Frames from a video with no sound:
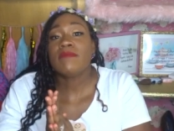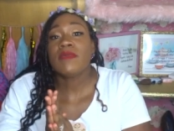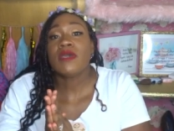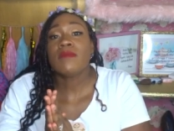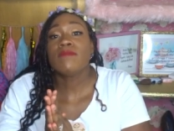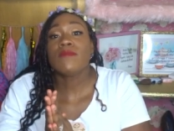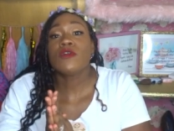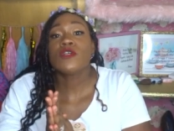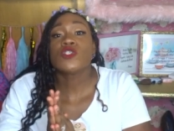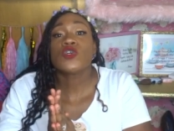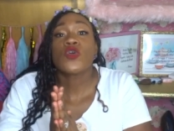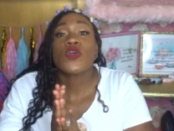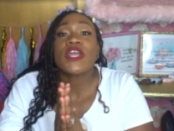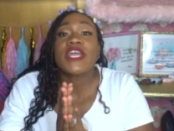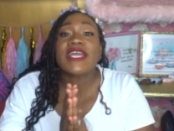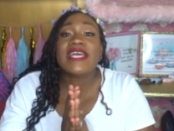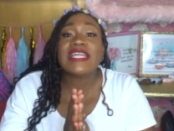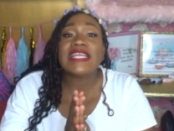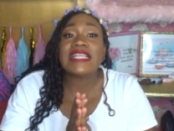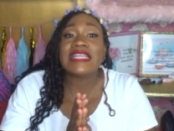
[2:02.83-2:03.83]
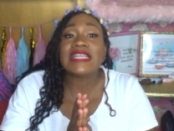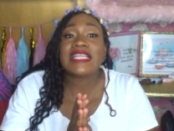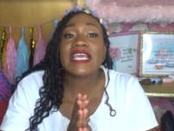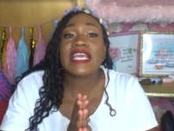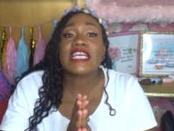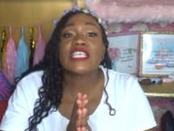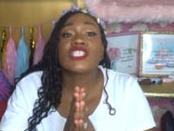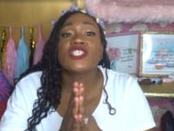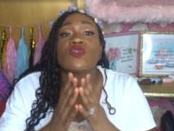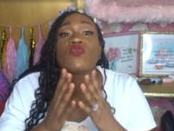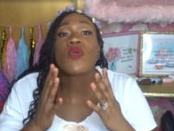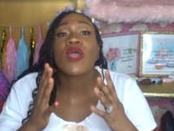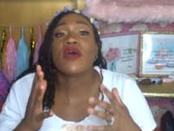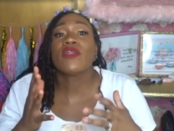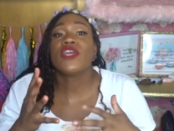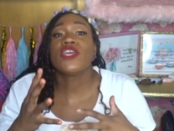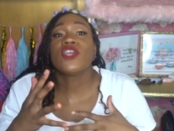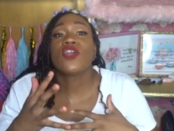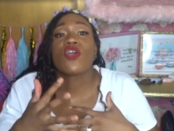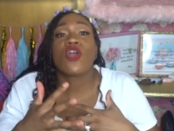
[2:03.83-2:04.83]
members or hidden things
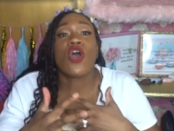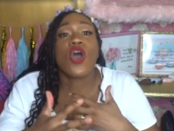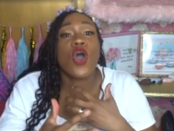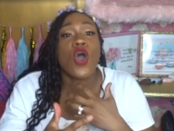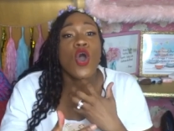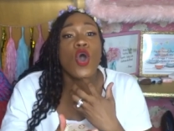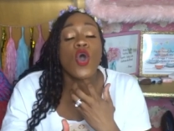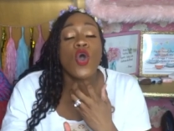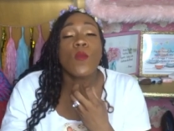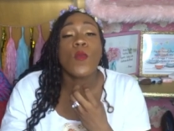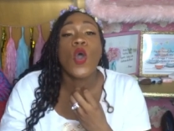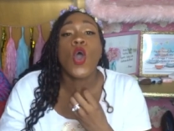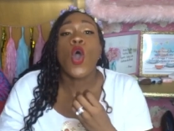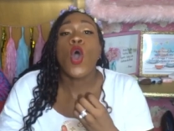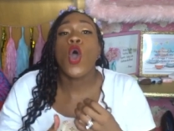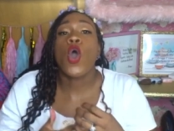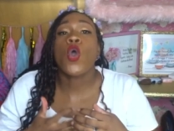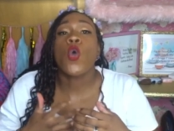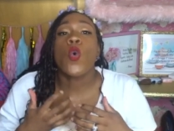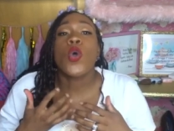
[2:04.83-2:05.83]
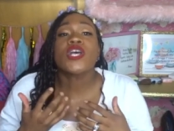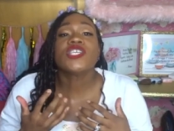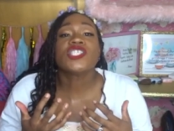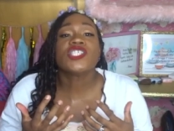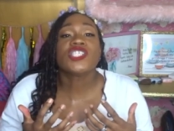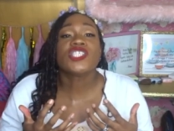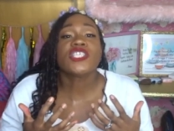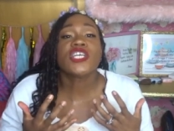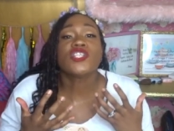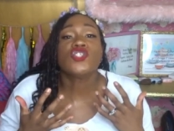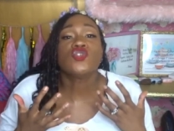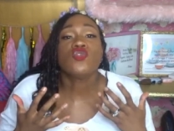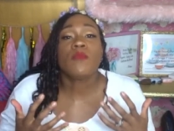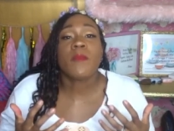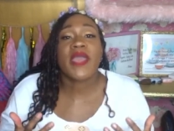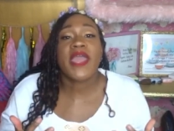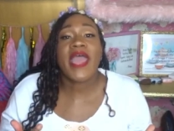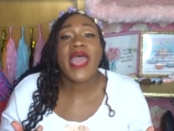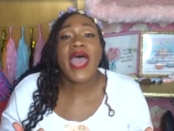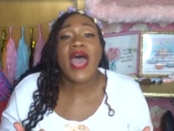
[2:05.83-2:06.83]
surrounding your home, or questions that you
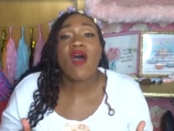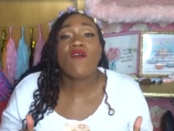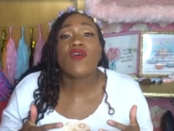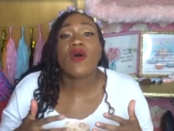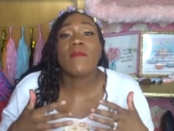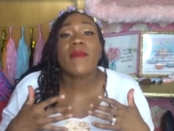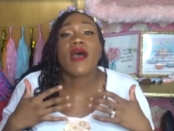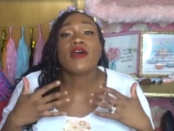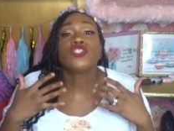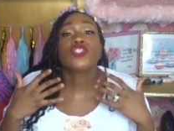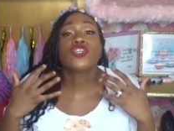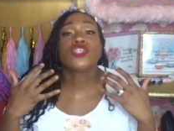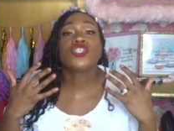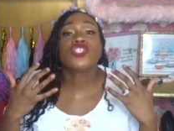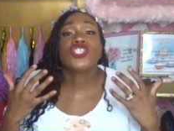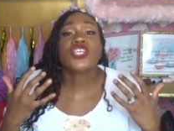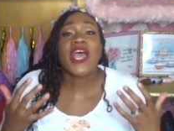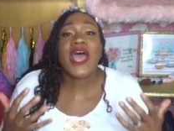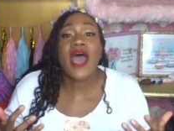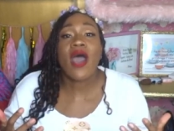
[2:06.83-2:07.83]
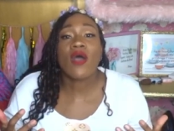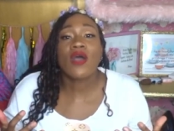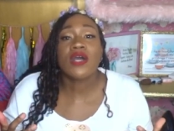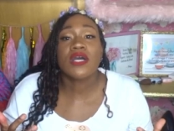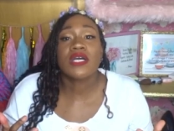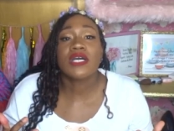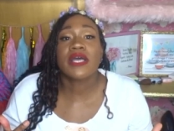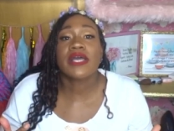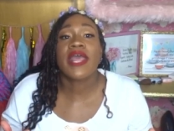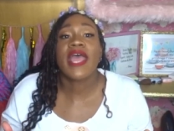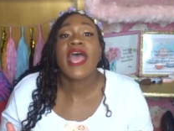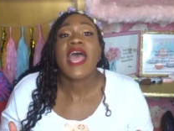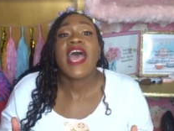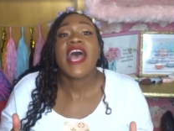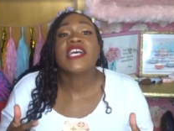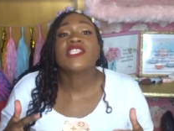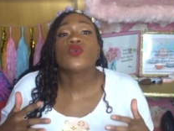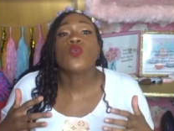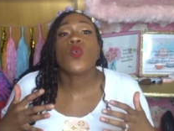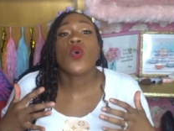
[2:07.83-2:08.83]
may have about your childhood,
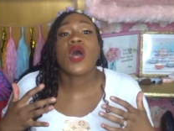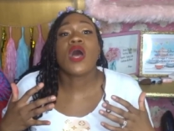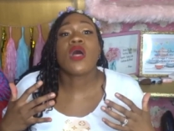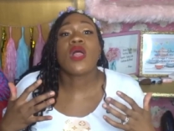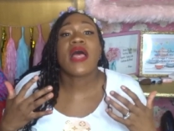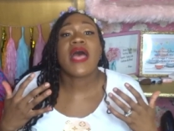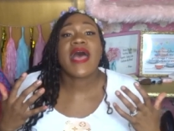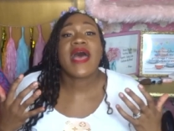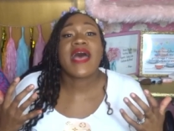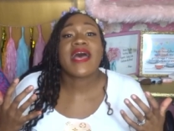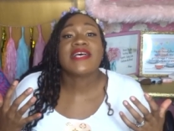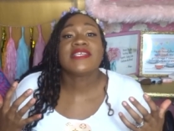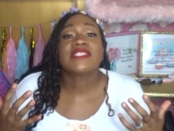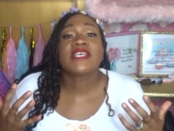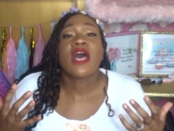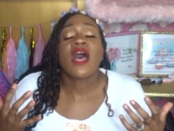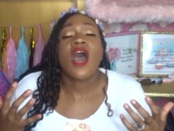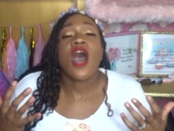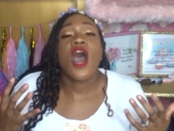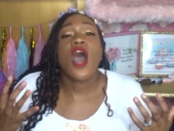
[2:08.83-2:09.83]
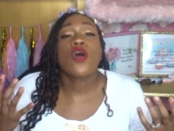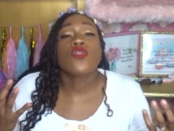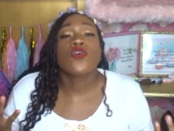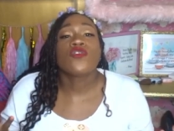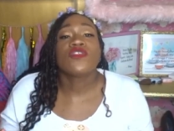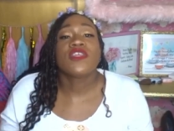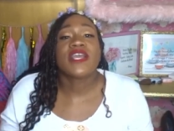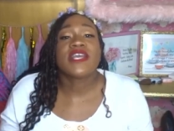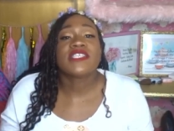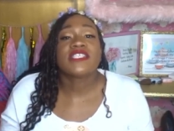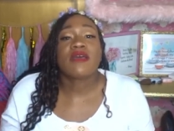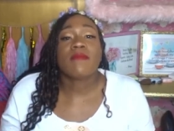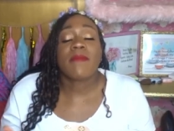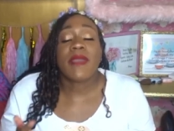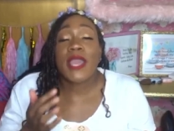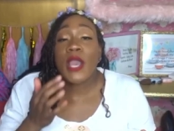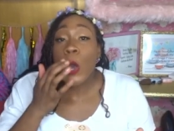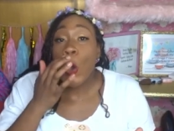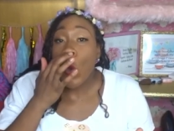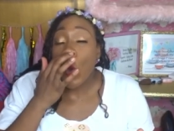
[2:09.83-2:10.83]
as well as other things that
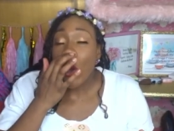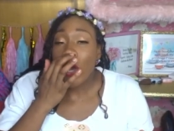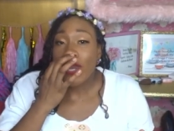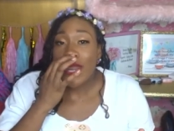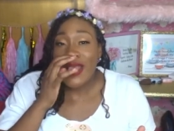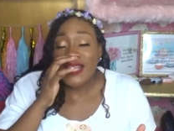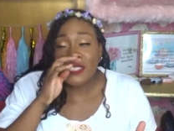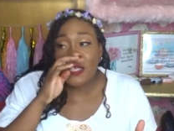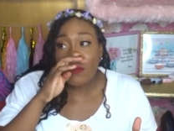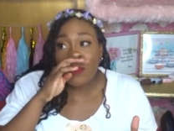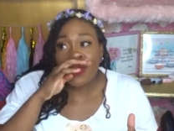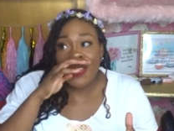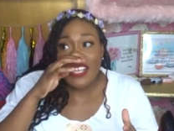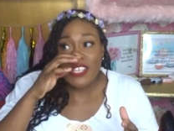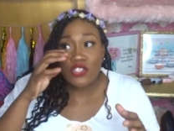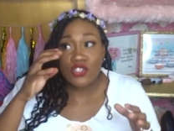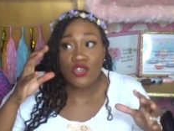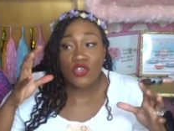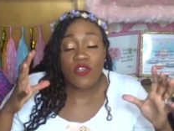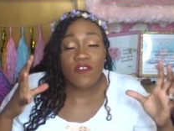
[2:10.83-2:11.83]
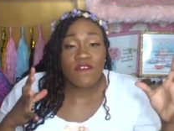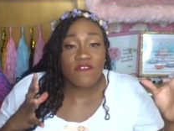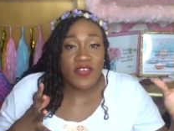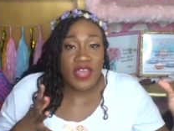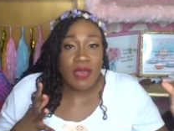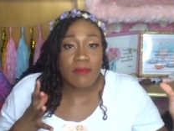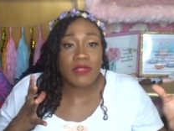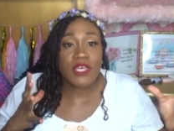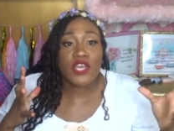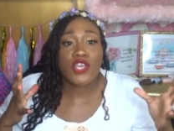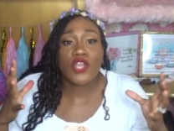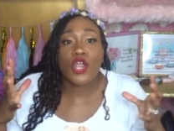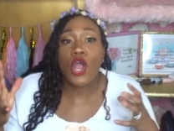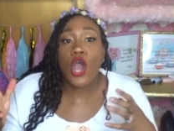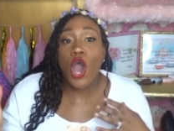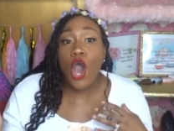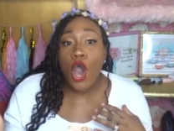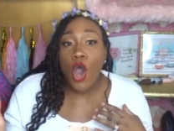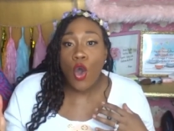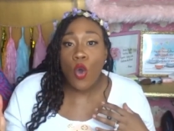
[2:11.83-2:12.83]
may go on as it relates to your family and your
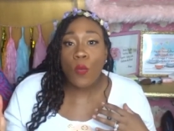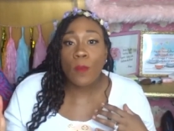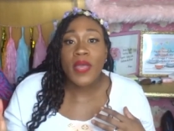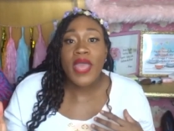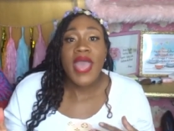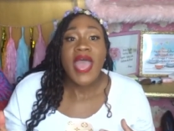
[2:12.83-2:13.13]
home,